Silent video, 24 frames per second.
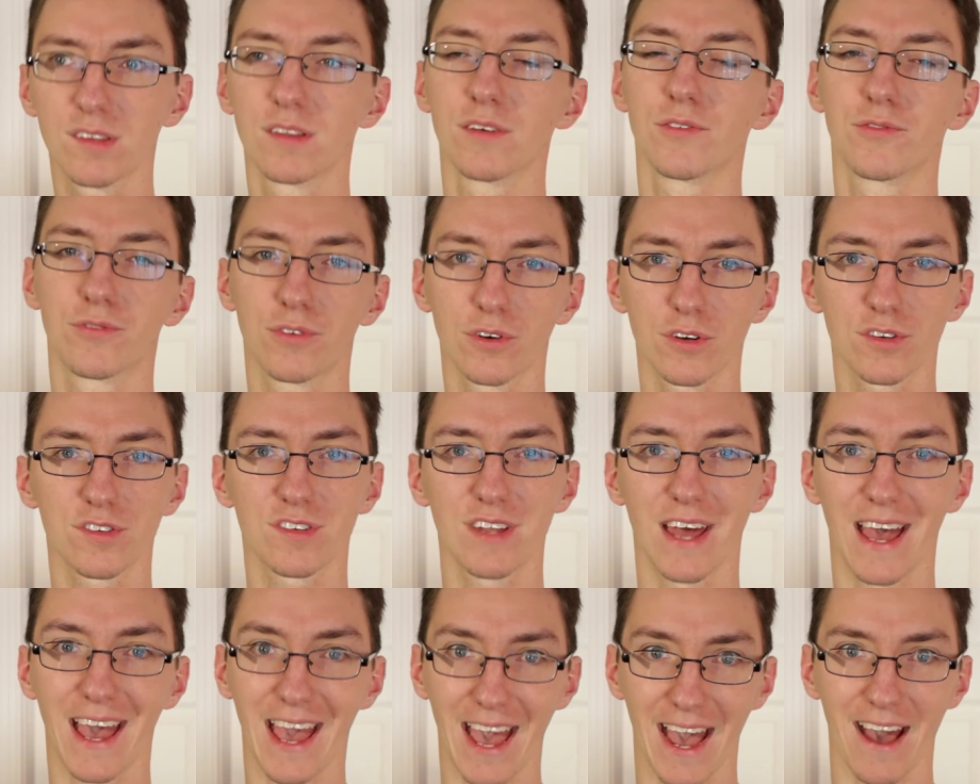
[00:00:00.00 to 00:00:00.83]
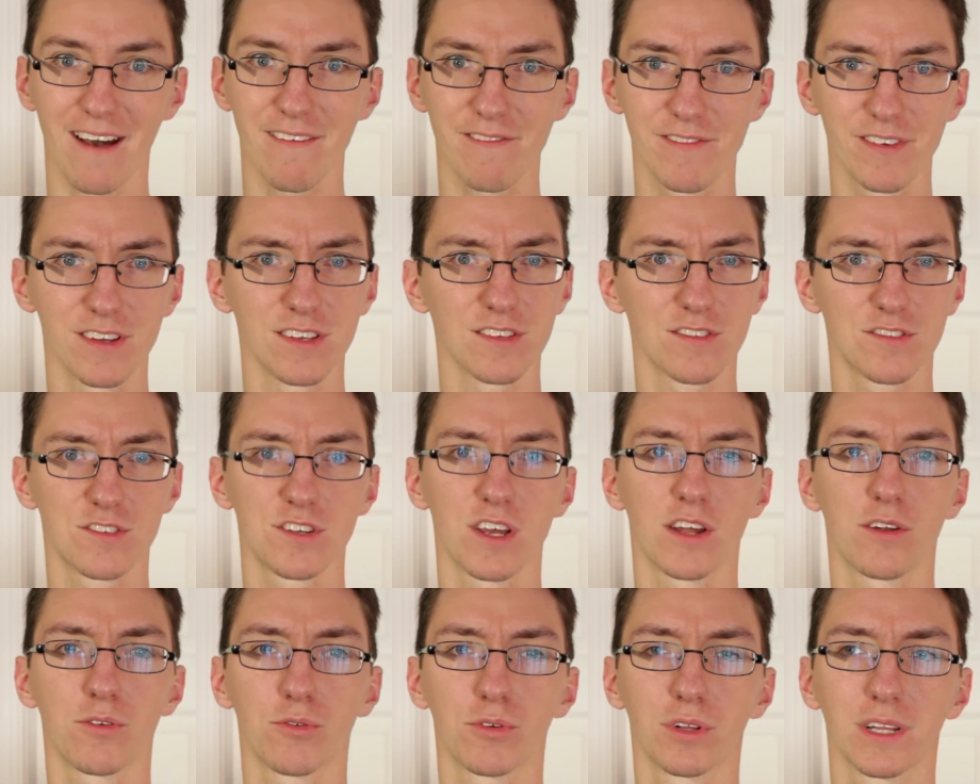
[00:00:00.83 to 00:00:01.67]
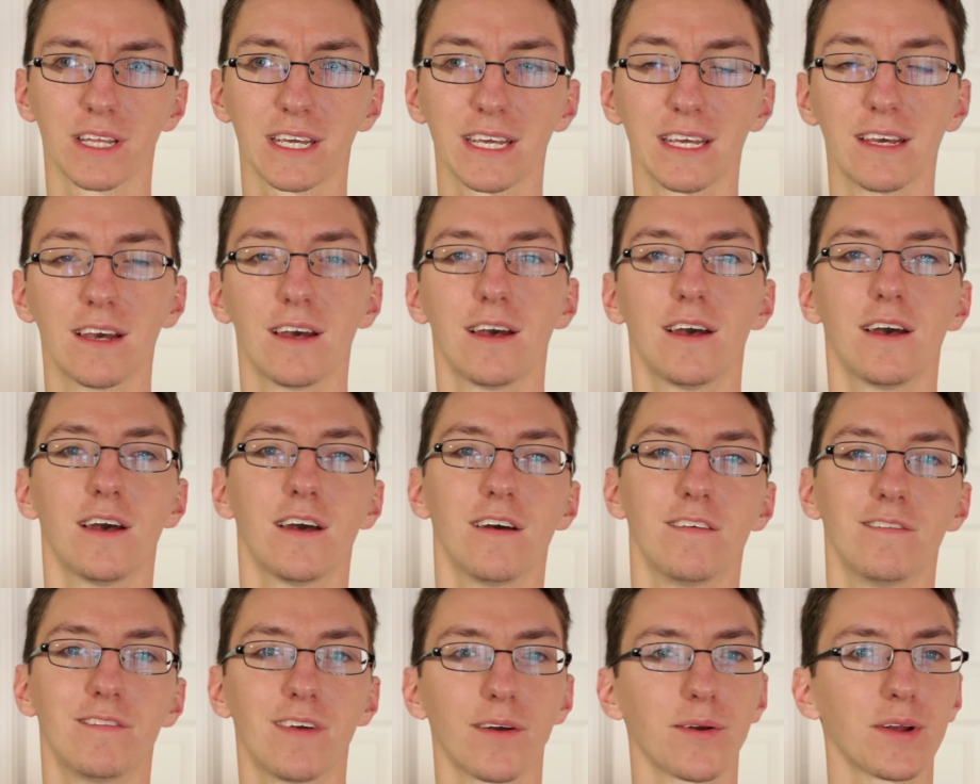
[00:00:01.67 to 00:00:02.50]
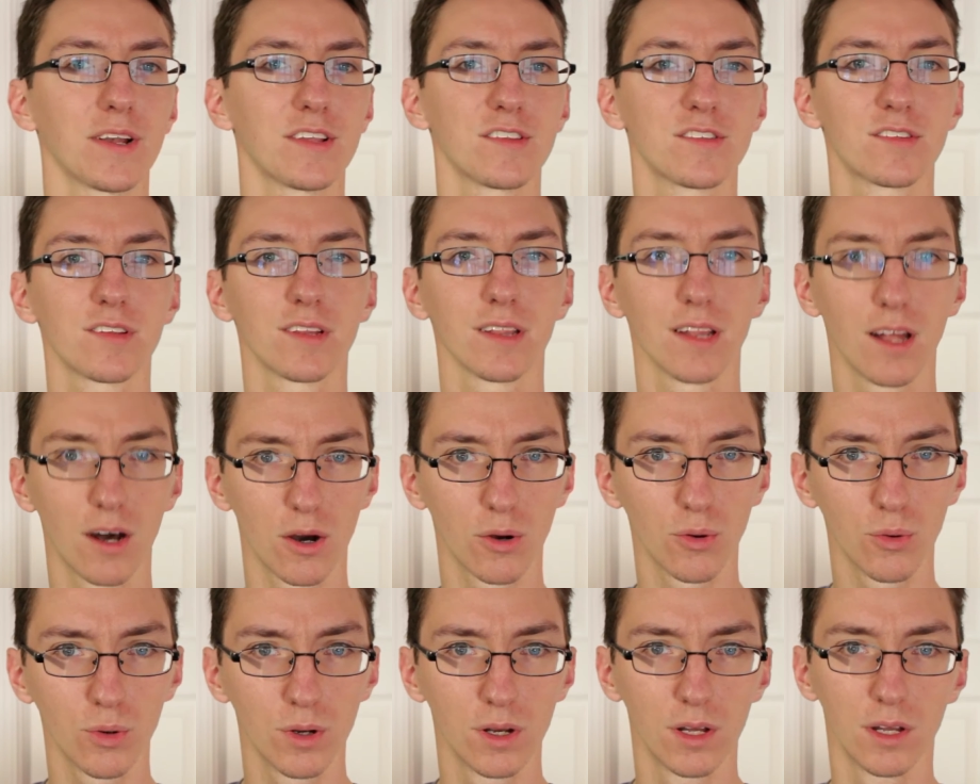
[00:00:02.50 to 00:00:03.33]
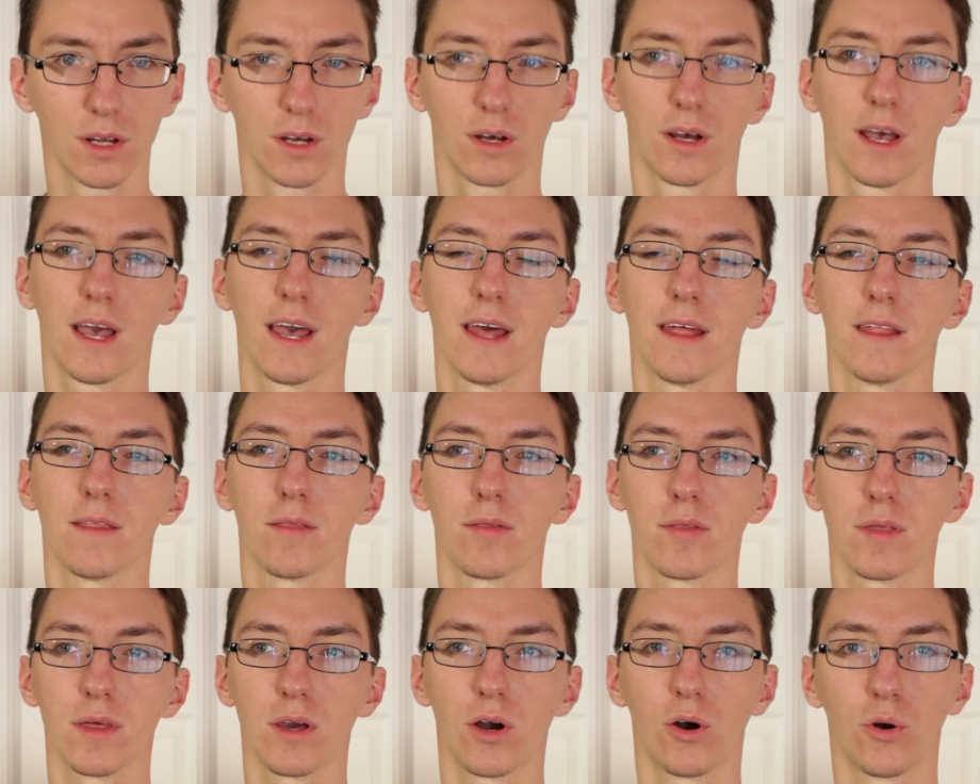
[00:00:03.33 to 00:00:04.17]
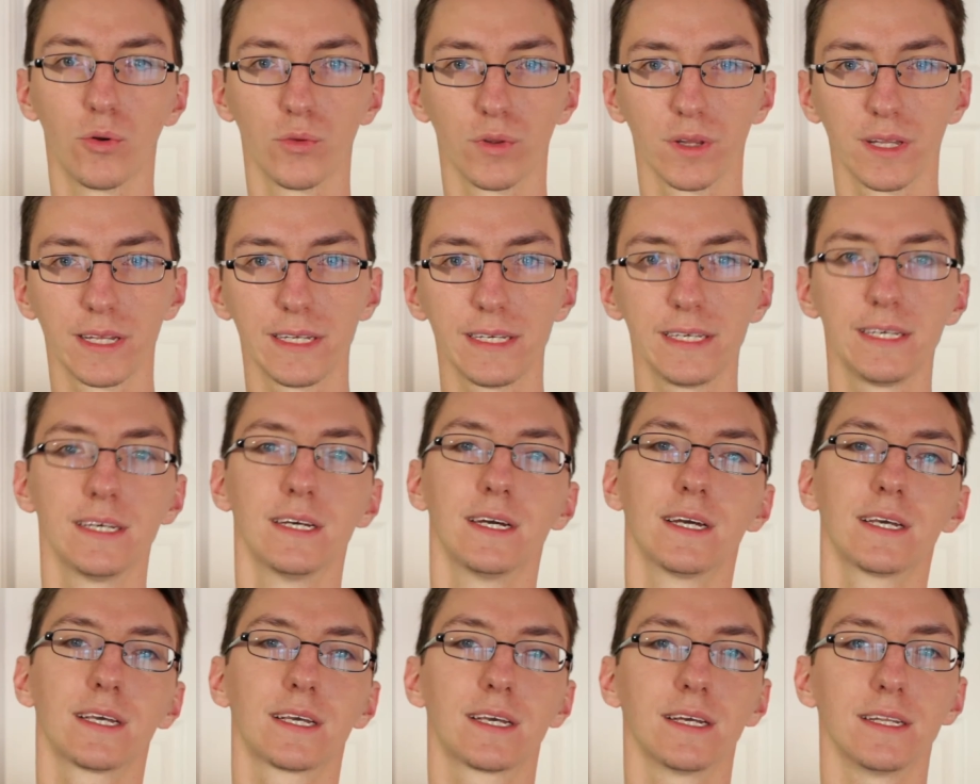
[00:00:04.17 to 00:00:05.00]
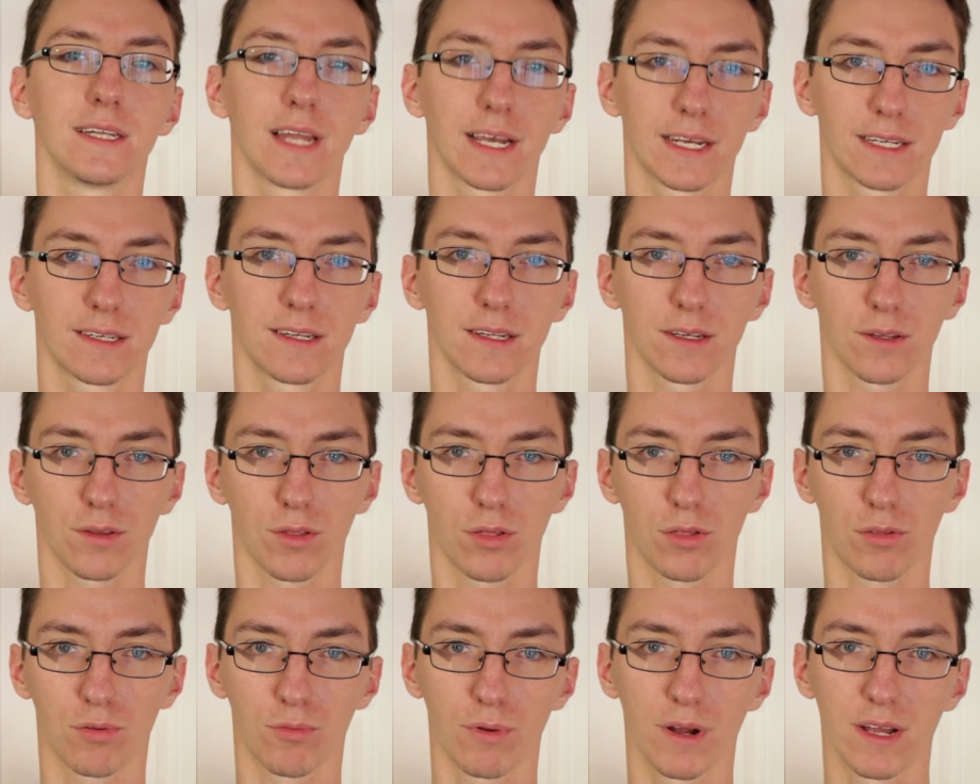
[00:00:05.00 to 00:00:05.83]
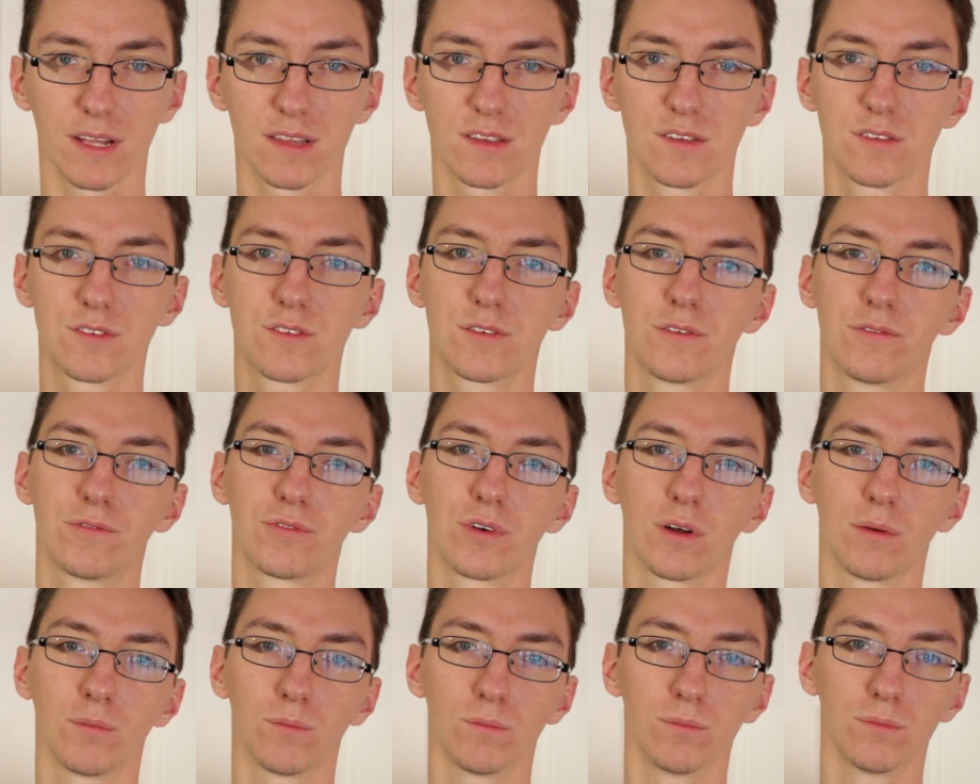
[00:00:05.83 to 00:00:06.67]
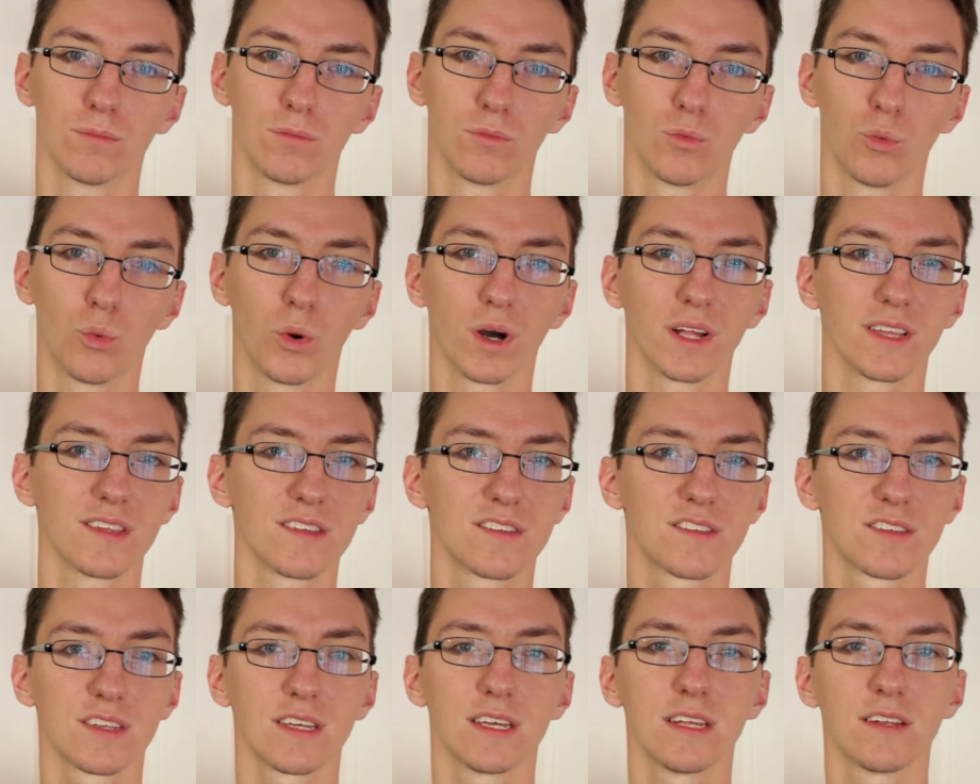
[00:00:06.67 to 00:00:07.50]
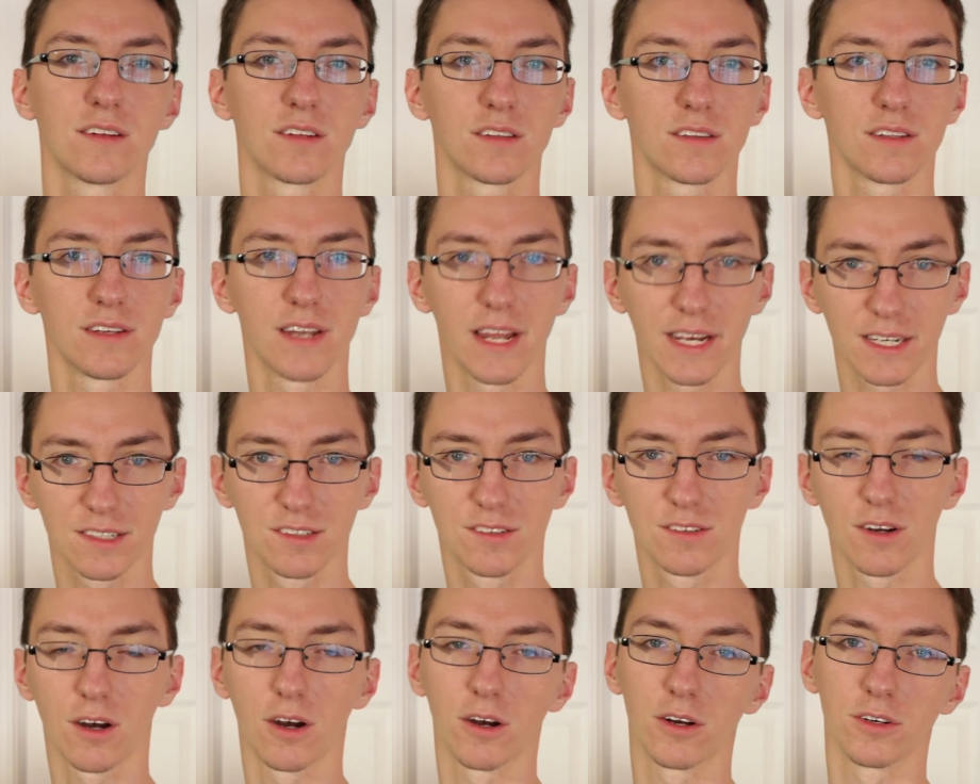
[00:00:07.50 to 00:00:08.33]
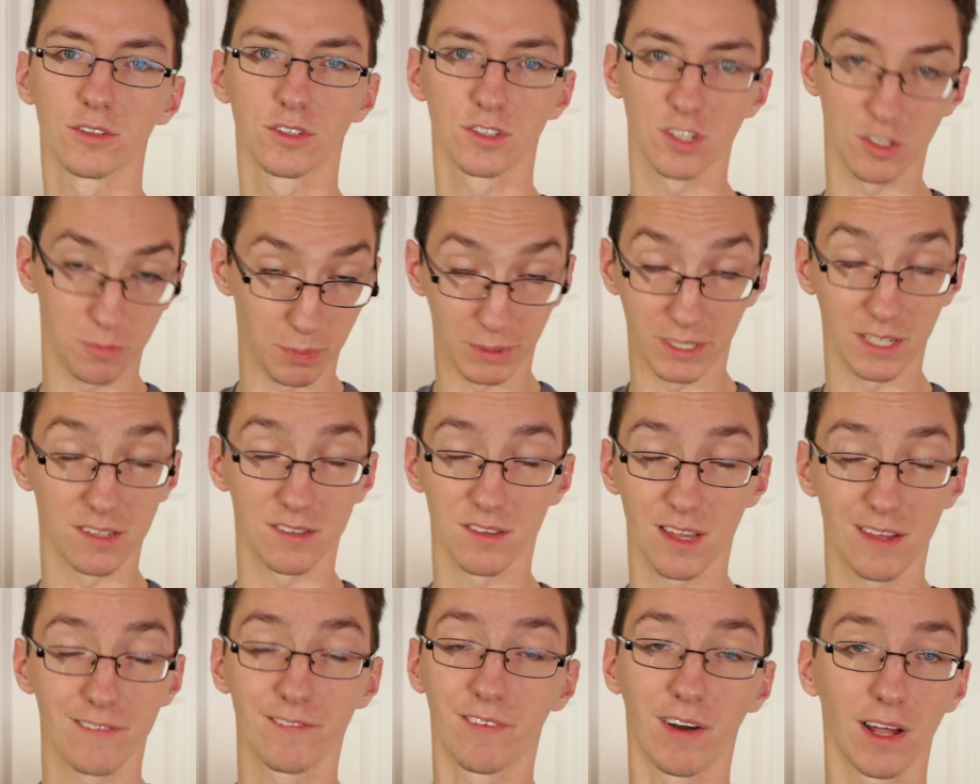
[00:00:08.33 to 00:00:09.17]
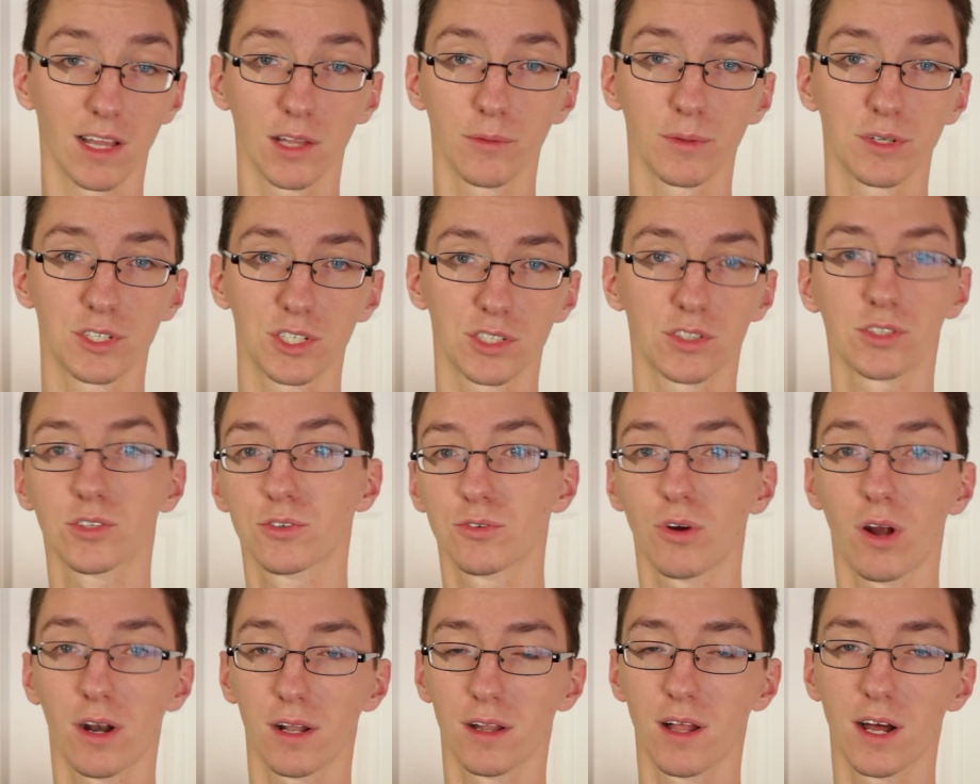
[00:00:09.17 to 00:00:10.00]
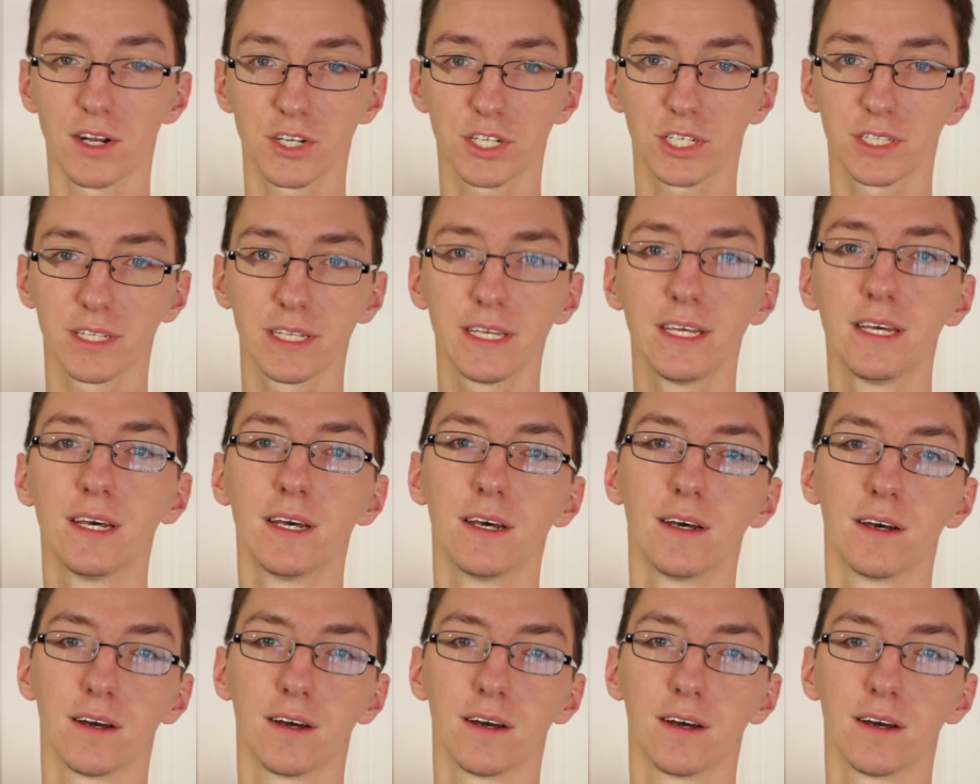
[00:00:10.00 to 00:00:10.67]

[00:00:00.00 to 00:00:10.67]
The first half is generally very slow, and the only connecting threads from one scene to the next are just because they follow each other chronologically.